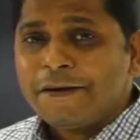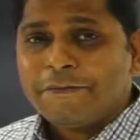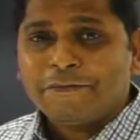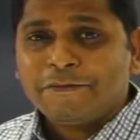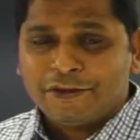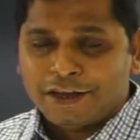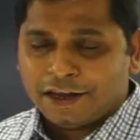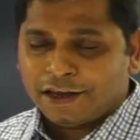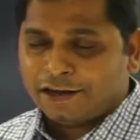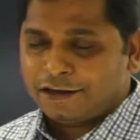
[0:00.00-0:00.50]

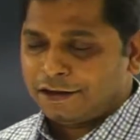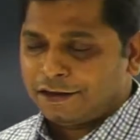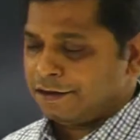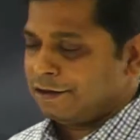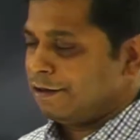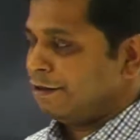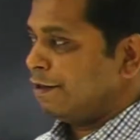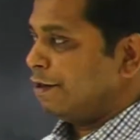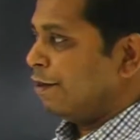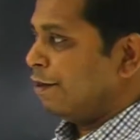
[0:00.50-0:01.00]
thing
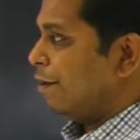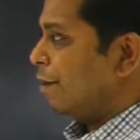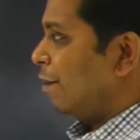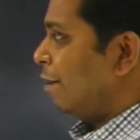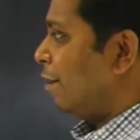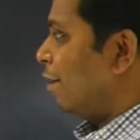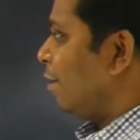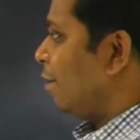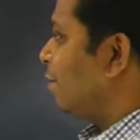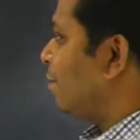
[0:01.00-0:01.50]

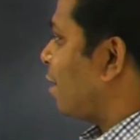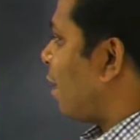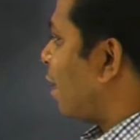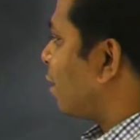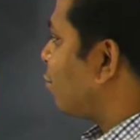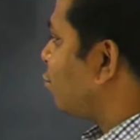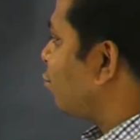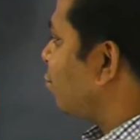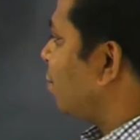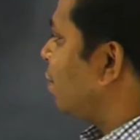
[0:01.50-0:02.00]
is
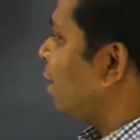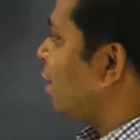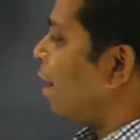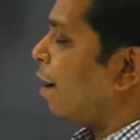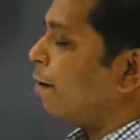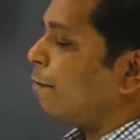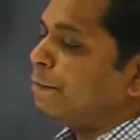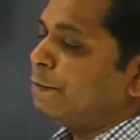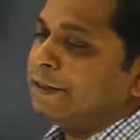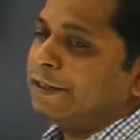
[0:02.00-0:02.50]
actually
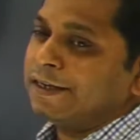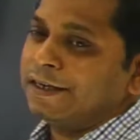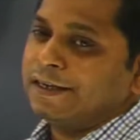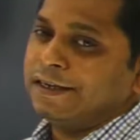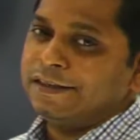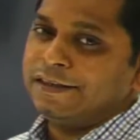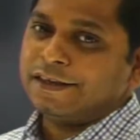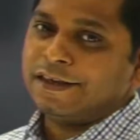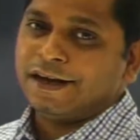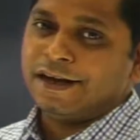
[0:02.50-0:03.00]
happening
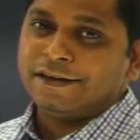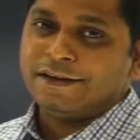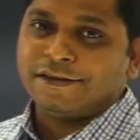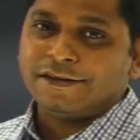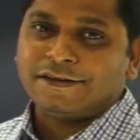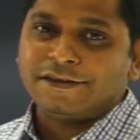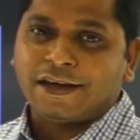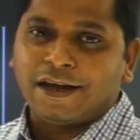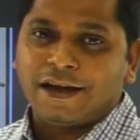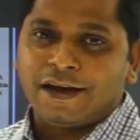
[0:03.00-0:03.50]
inside the
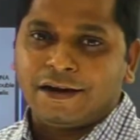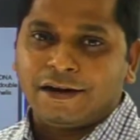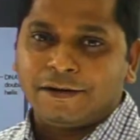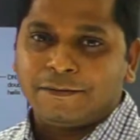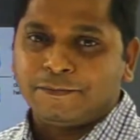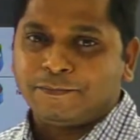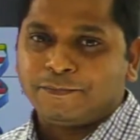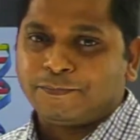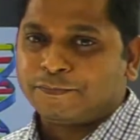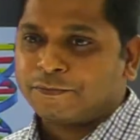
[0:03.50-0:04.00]
cell.
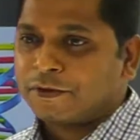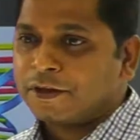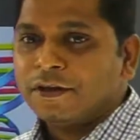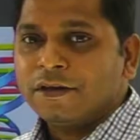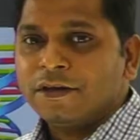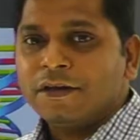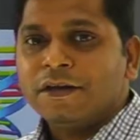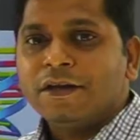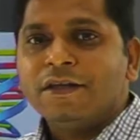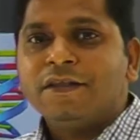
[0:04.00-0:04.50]

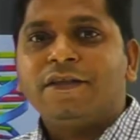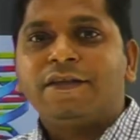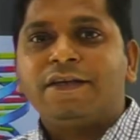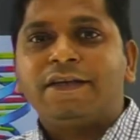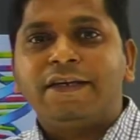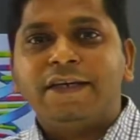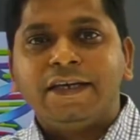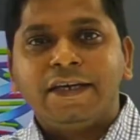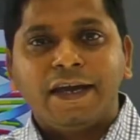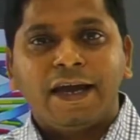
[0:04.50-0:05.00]
The
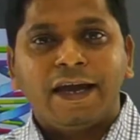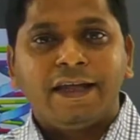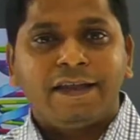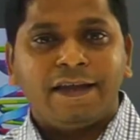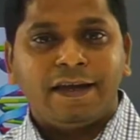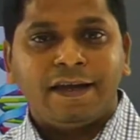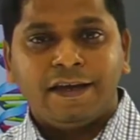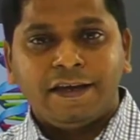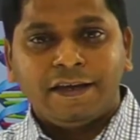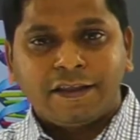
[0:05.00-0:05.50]

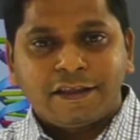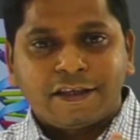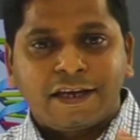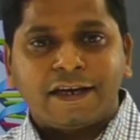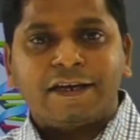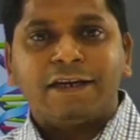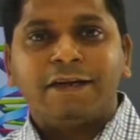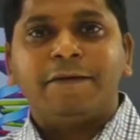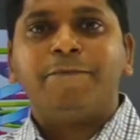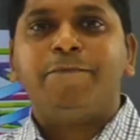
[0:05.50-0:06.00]
DNA is
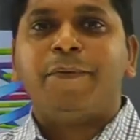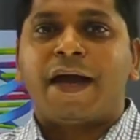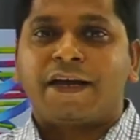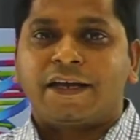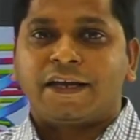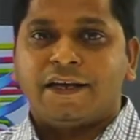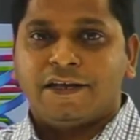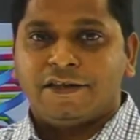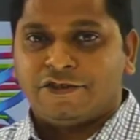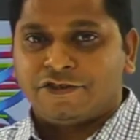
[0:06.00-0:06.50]
getting
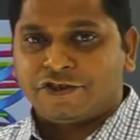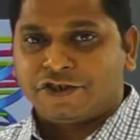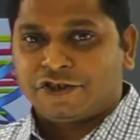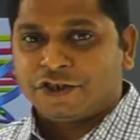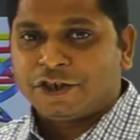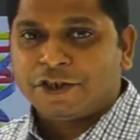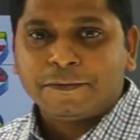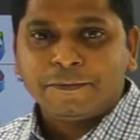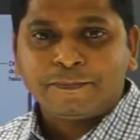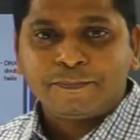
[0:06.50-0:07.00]

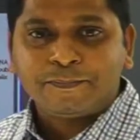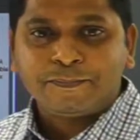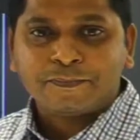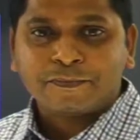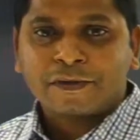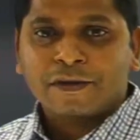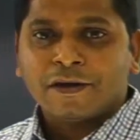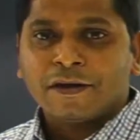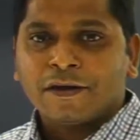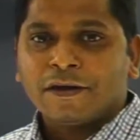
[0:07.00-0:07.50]
packaged,
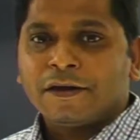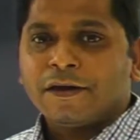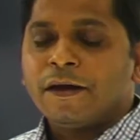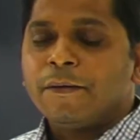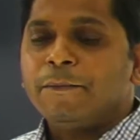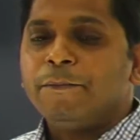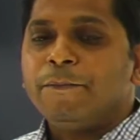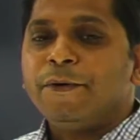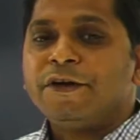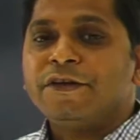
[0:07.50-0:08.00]

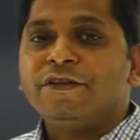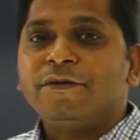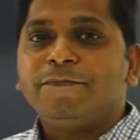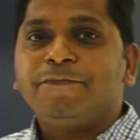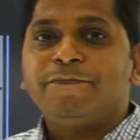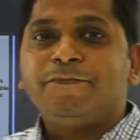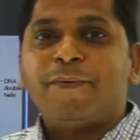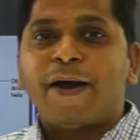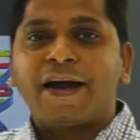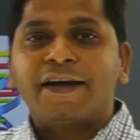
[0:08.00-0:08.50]
but the
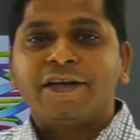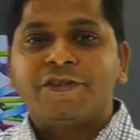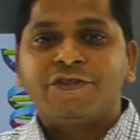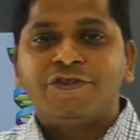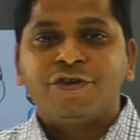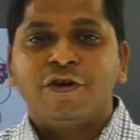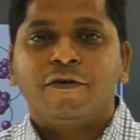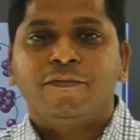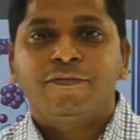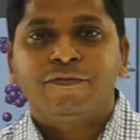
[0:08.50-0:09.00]

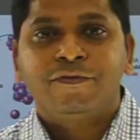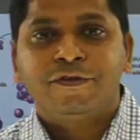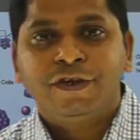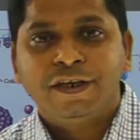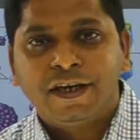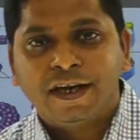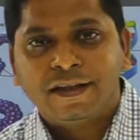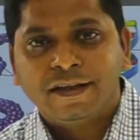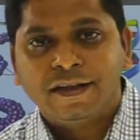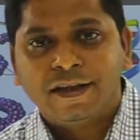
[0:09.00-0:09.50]
packaging of
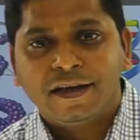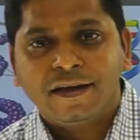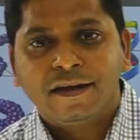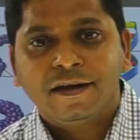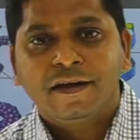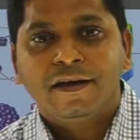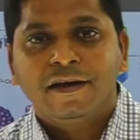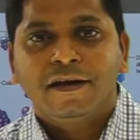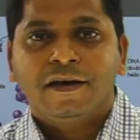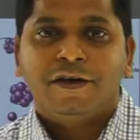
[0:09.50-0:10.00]
DNA
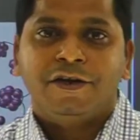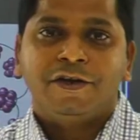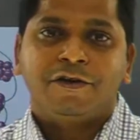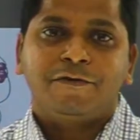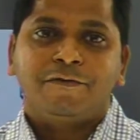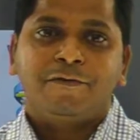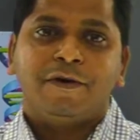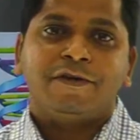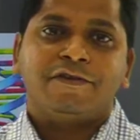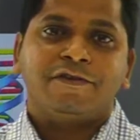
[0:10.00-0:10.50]

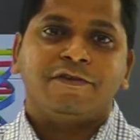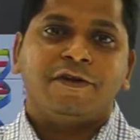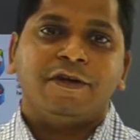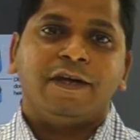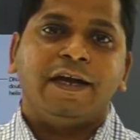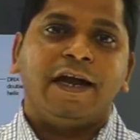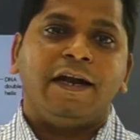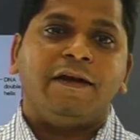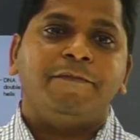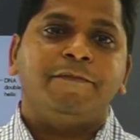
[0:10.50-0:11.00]
requires the
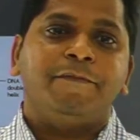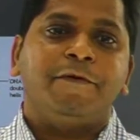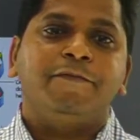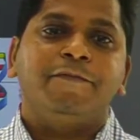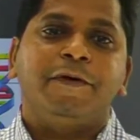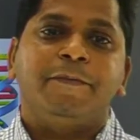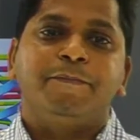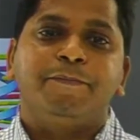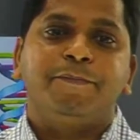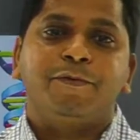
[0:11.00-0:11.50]
help of
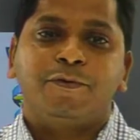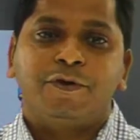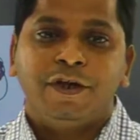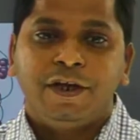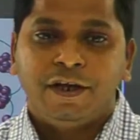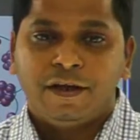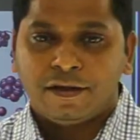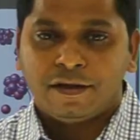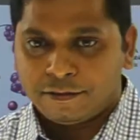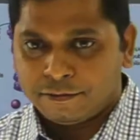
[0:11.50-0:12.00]
a
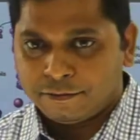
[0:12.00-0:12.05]
protein.